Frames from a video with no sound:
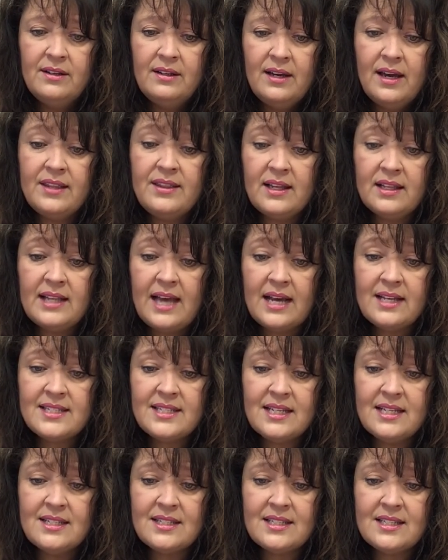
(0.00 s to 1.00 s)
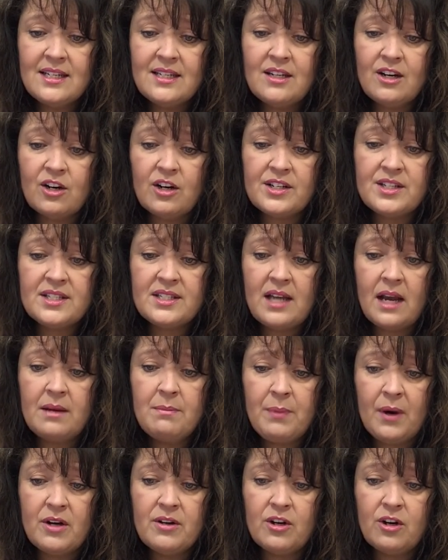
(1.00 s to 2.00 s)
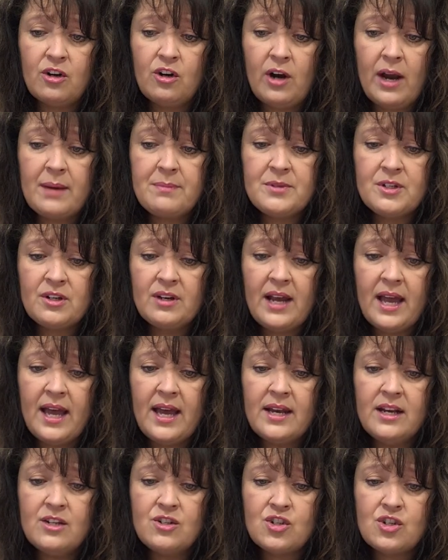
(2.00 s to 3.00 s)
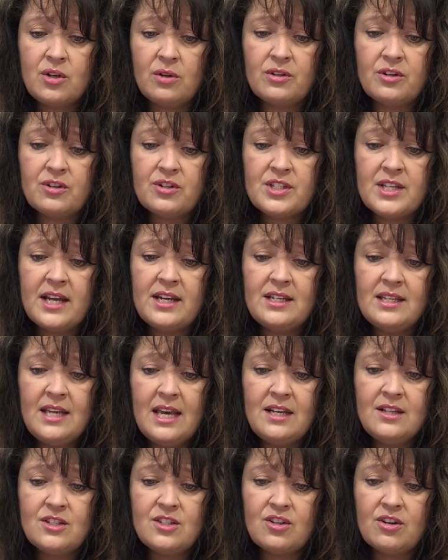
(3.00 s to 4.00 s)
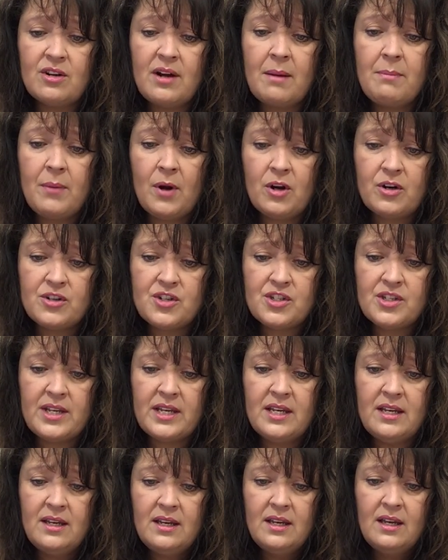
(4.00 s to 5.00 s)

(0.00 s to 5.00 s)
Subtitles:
At the last instant, her assigned partner grabs her head and shoulders and yanks her up harshly.